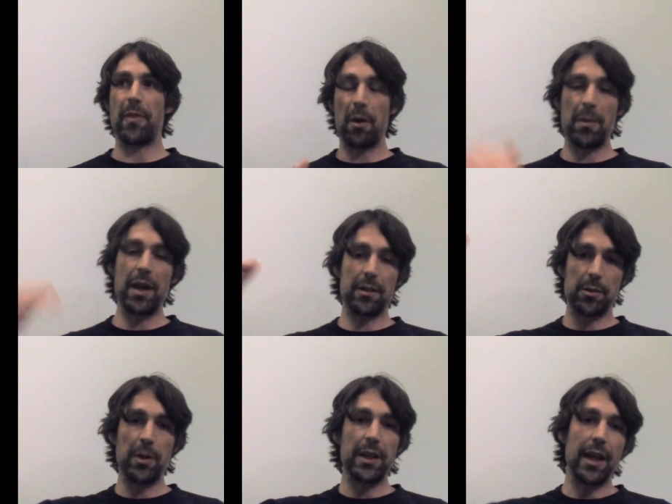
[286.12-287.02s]
they'll
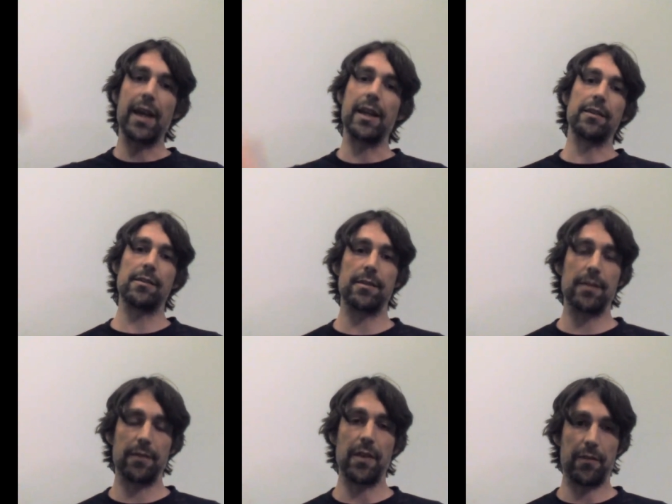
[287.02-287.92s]
make quick gains
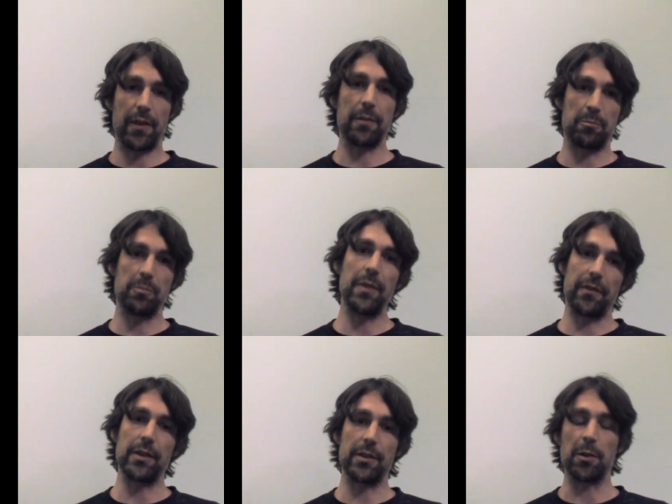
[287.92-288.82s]
if
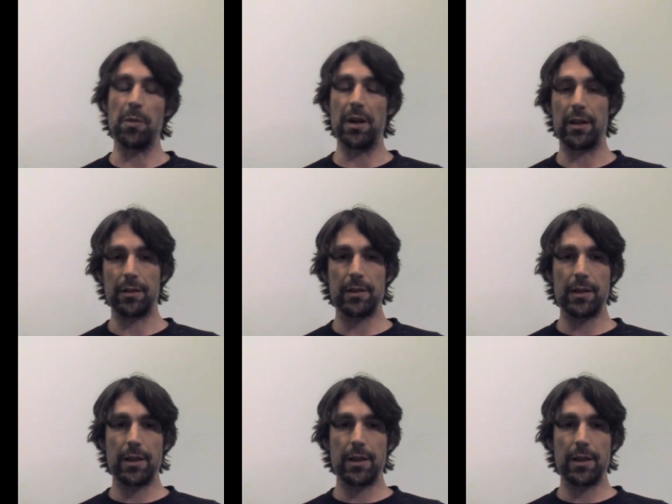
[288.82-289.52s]
they're doing well.